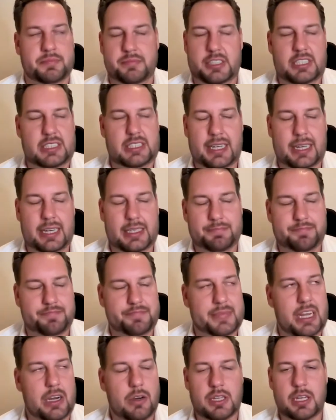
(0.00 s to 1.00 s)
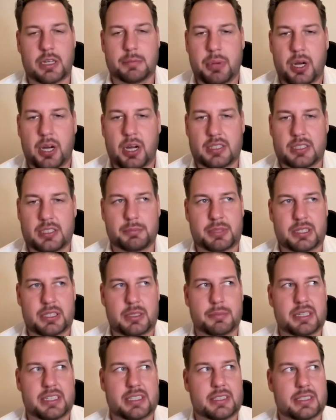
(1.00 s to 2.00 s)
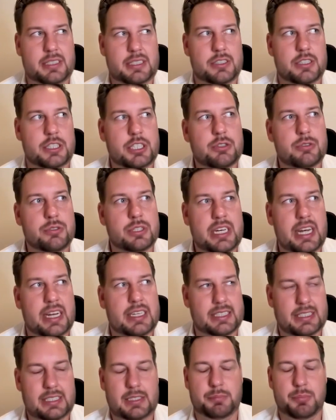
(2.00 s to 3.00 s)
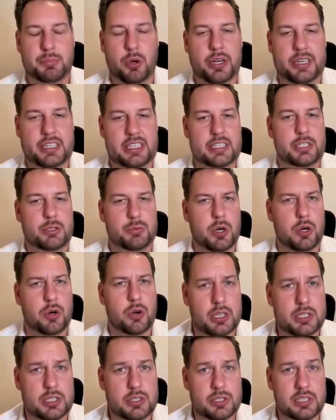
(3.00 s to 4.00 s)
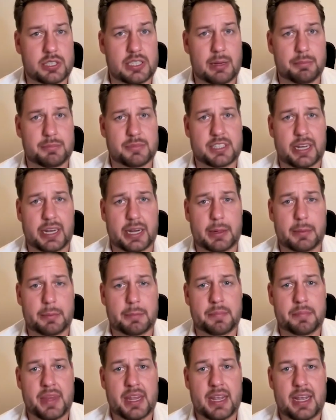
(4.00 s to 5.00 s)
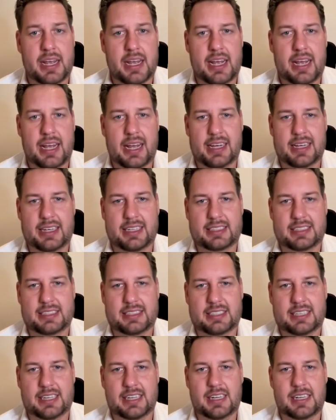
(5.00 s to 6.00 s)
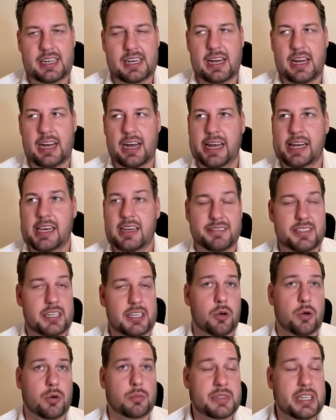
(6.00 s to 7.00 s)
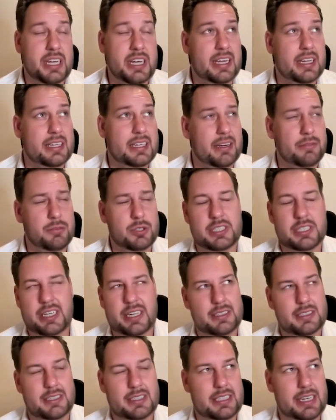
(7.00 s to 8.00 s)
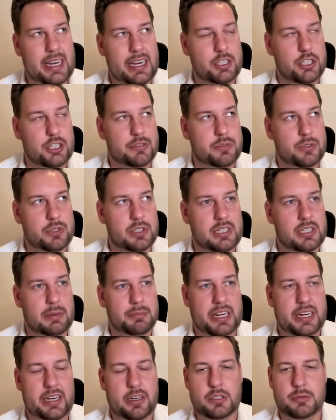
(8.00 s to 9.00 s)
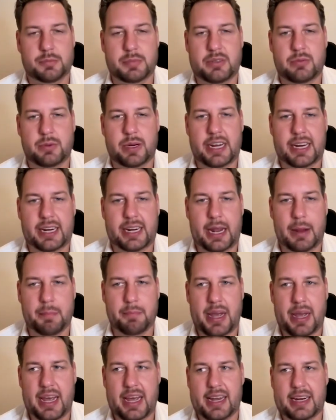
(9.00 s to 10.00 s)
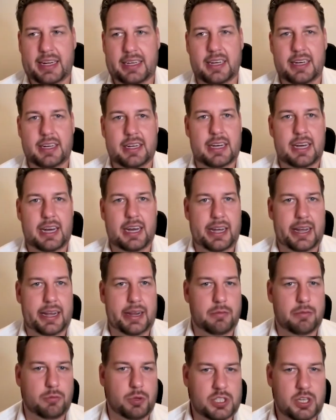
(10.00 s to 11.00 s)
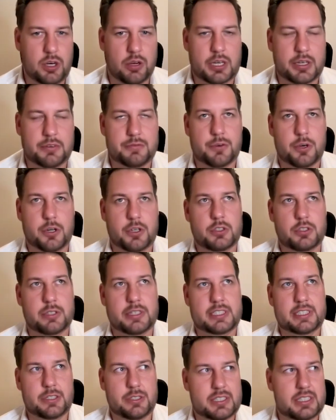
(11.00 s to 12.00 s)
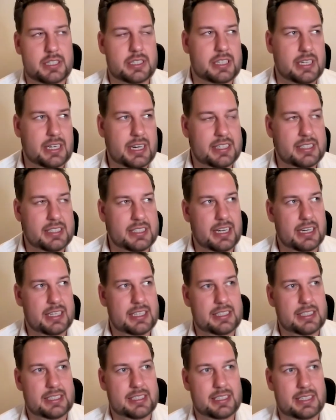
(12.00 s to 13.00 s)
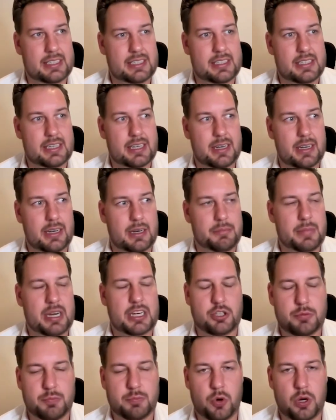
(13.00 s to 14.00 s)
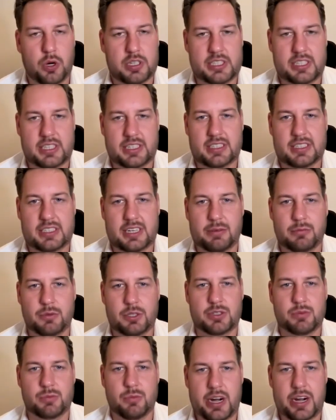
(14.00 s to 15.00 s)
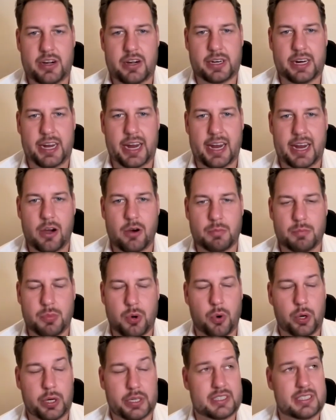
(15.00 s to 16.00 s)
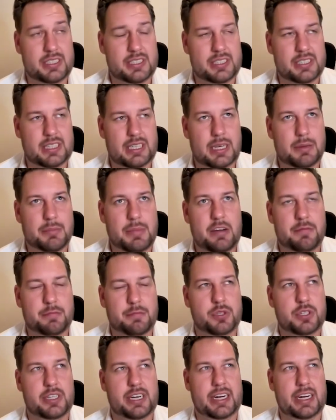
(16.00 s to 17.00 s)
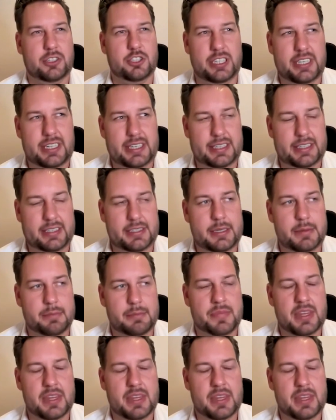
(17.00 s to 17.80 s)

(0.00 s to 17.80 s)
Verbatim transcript: I said, no, not possible. But you knew at this point that you were onto something. And I left home then. I was then in the nature for some years. But when I came back, I was looking further into this and I studied this uh, much more since I was aware, okay, how important this EMF protection is.